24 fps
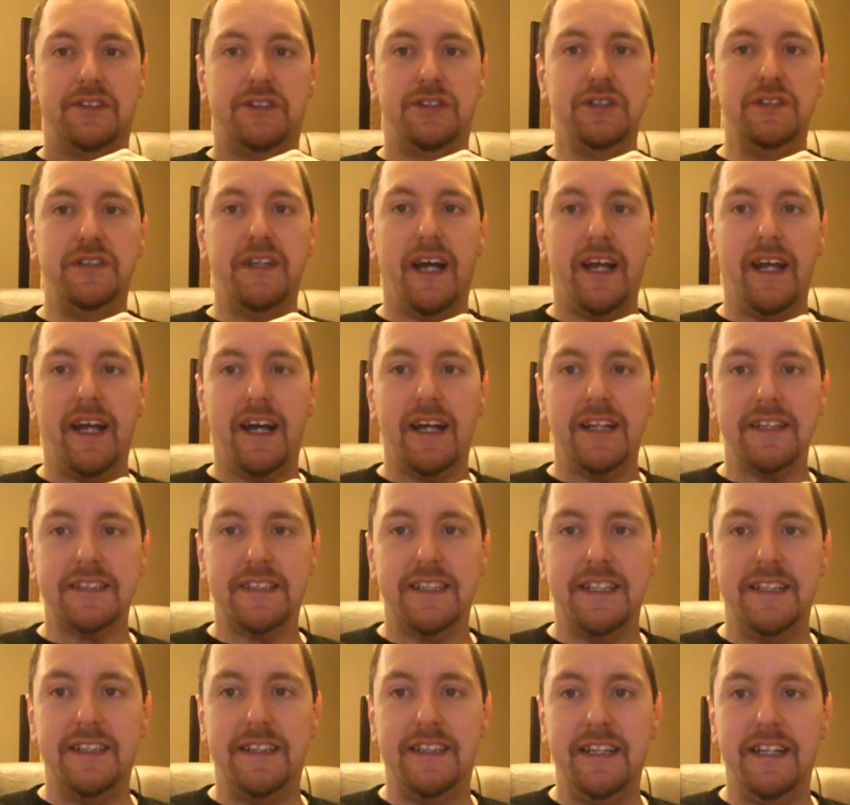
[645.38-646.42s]

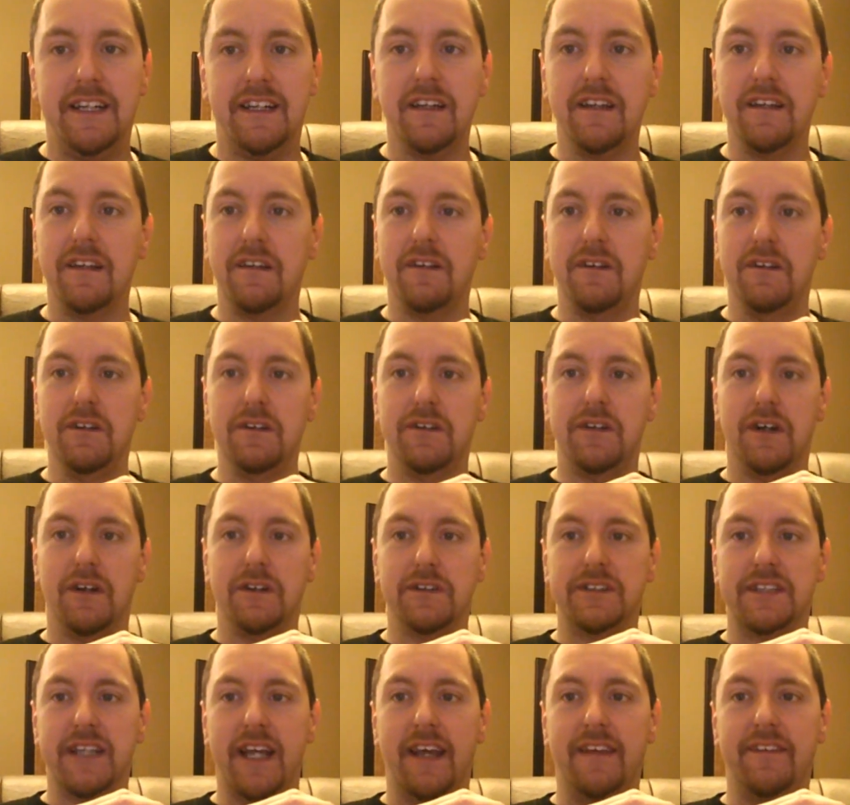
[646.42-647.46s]

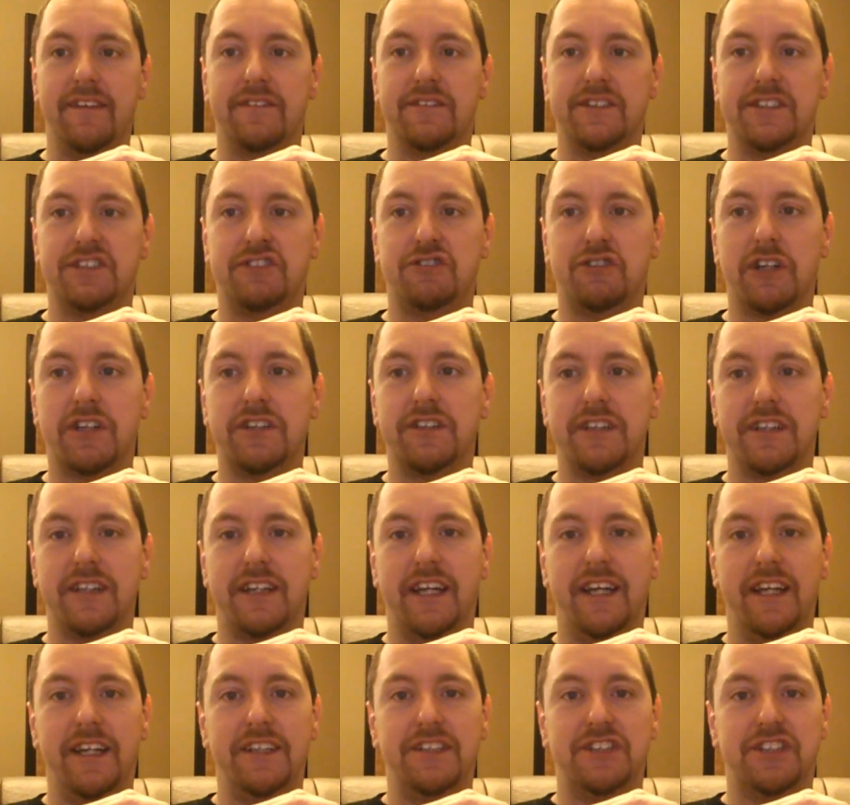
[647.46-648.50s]
2-deoxy-D-glucose, and the restricted
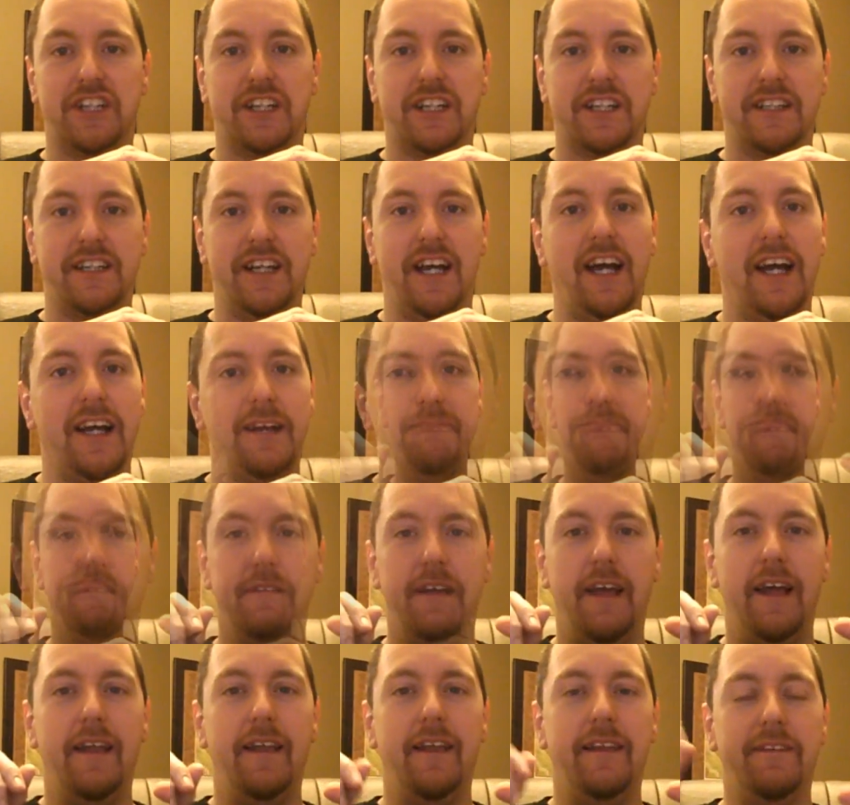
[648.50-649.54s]
ketogenic diet.
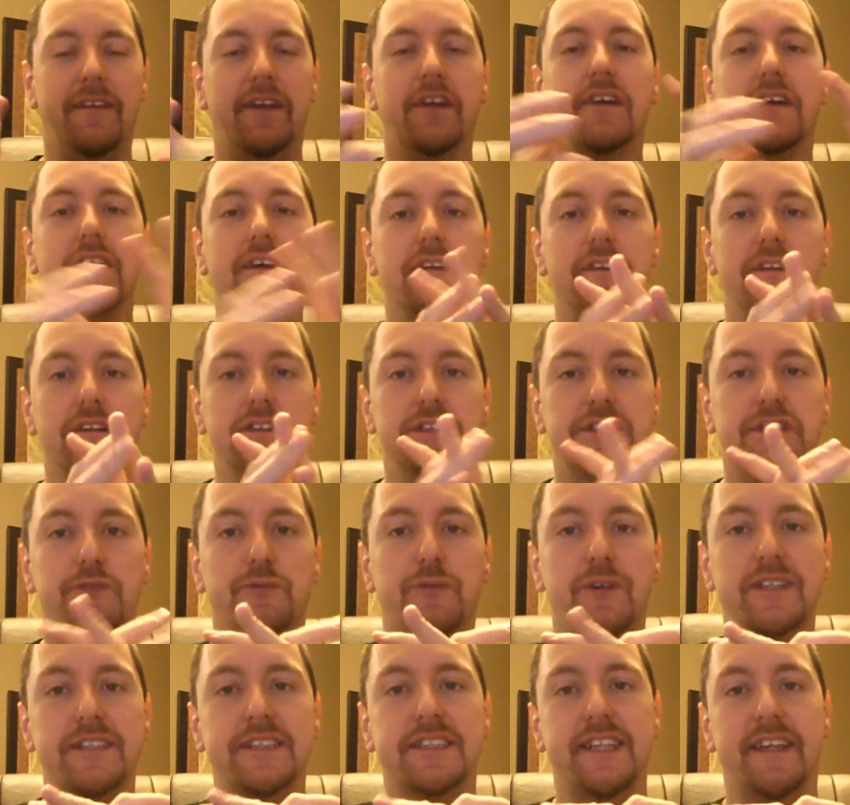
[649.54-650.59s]
And their
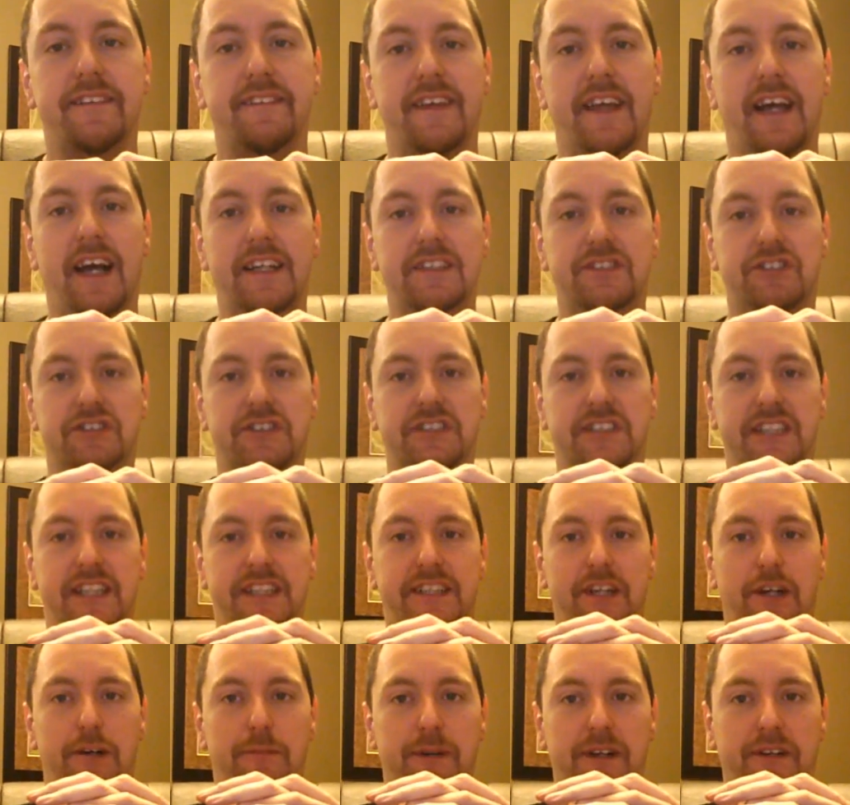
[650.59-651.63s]
conclusion was that the
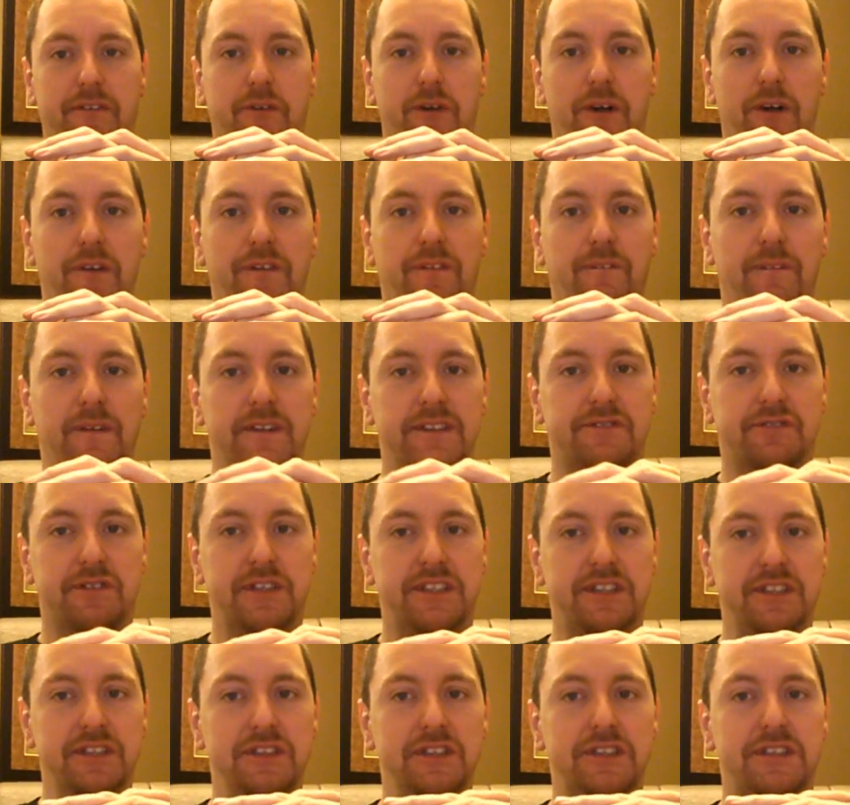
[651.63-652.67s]
astrocytoma growth was
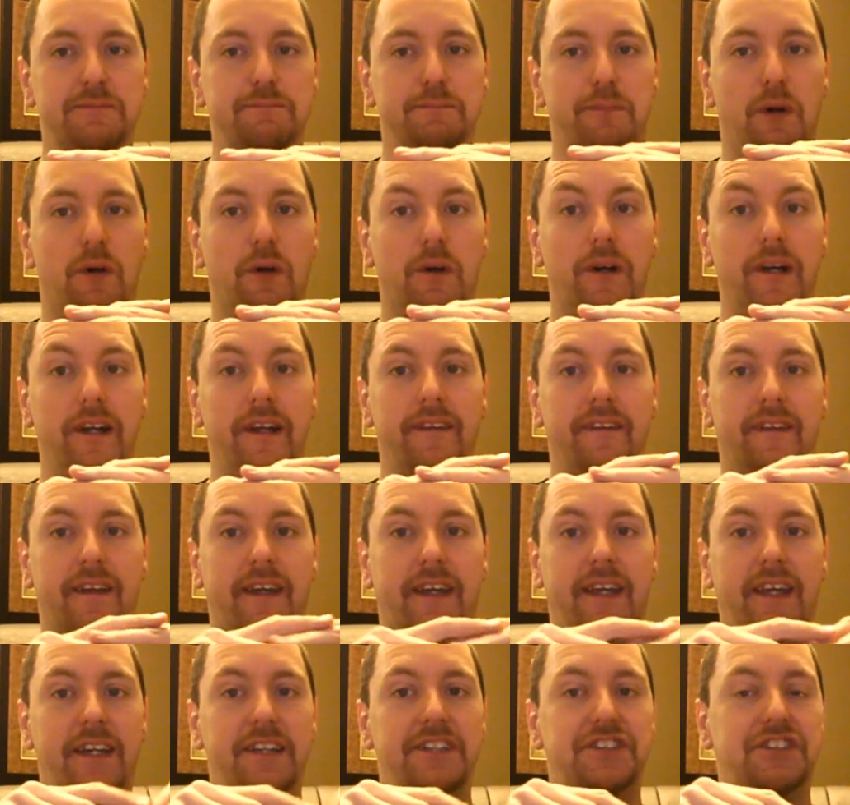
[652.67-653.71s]
reduced more in the
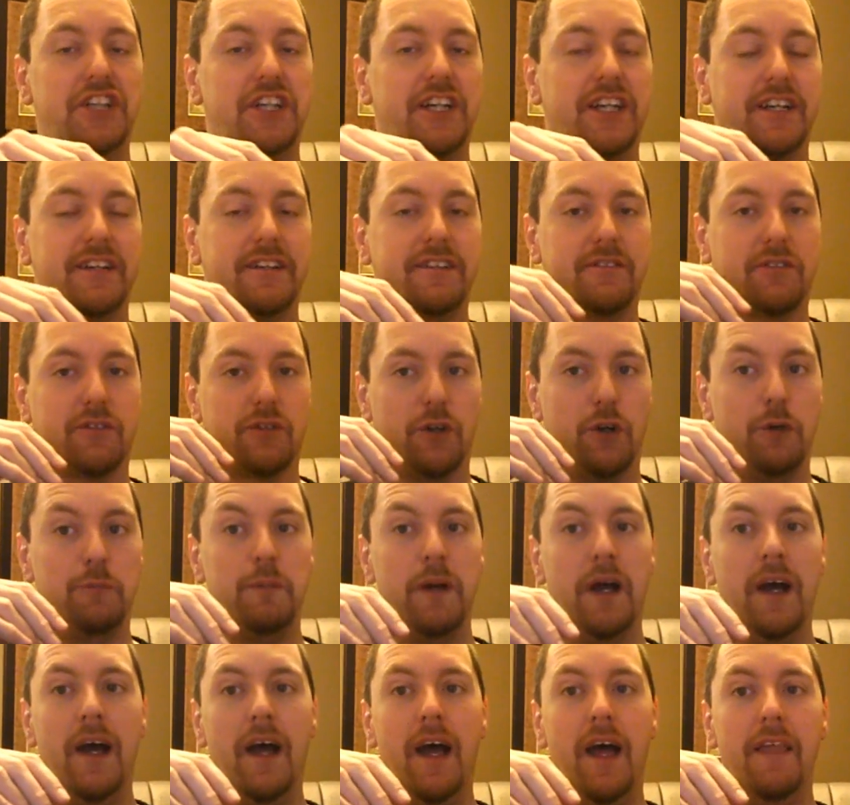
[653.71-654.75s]
ketogenic
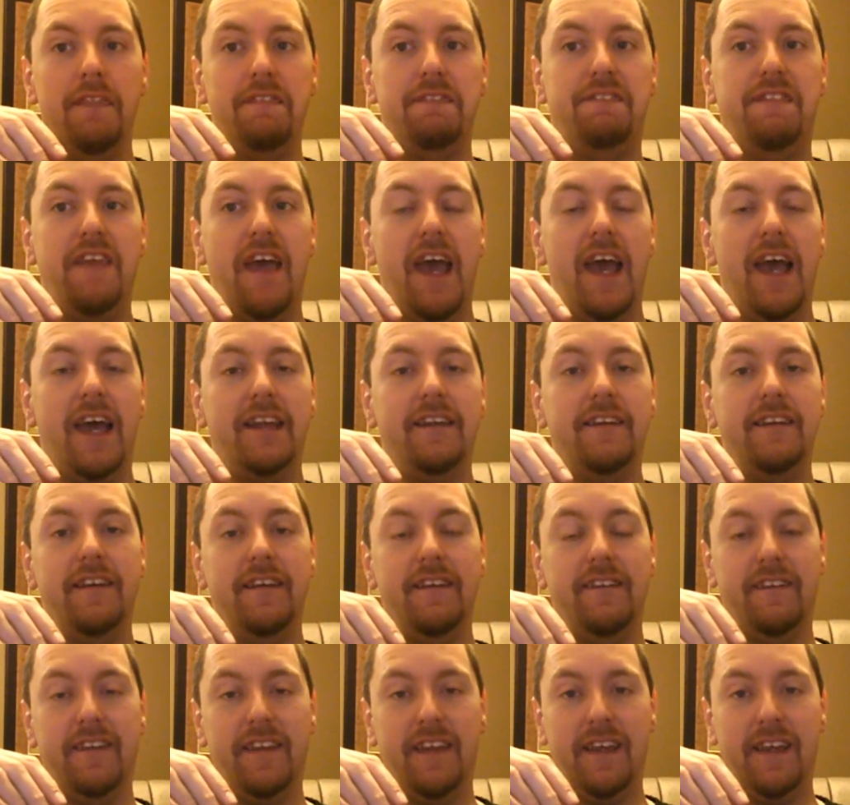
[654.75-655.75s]
group than